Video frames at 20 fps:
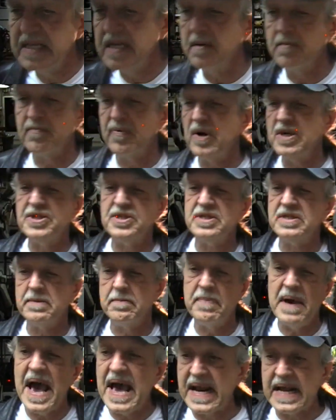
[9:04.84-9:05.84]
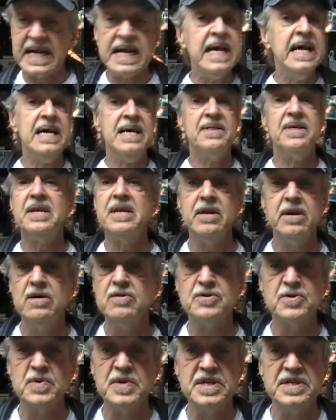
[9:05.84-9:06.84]
the impression to Paddock that he
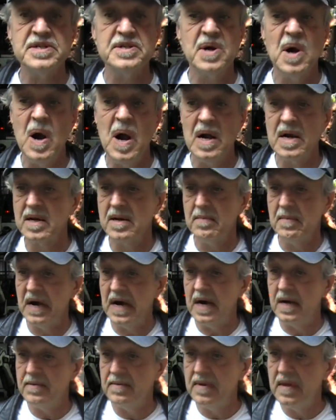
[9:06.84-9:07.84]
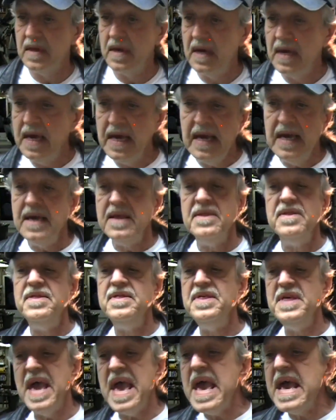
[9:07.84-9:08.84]
knows what he's talking about.
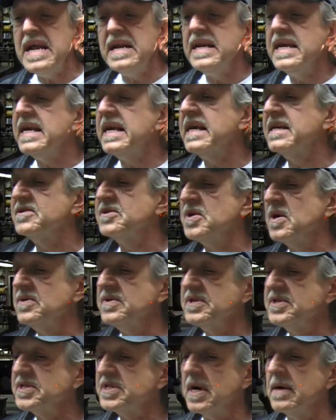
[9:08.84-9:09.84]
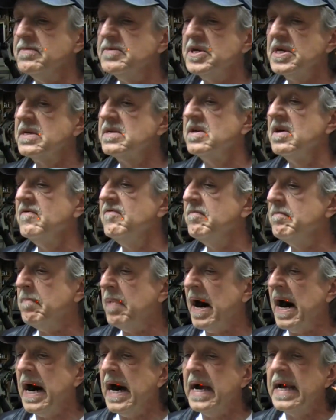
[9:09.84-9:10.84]
Then he gets on the subject of
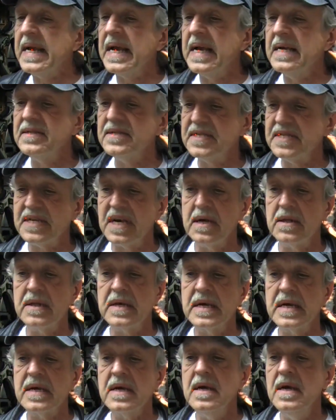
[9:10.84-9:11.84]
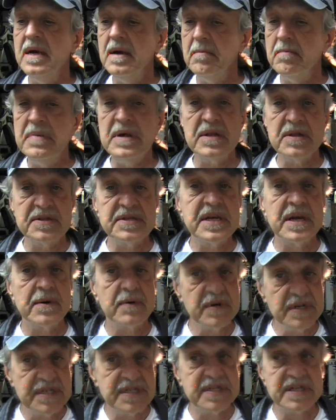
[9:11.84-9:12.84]
buying and selling
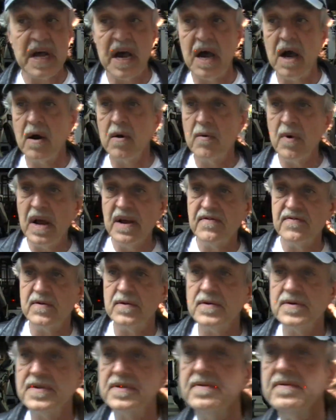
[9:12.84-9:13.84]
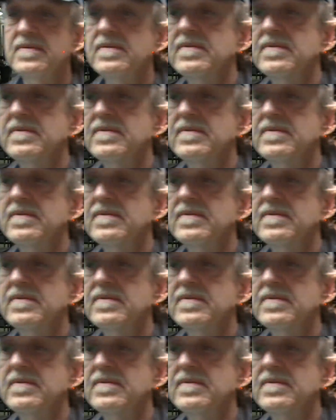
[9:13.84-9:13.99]
military style rifles.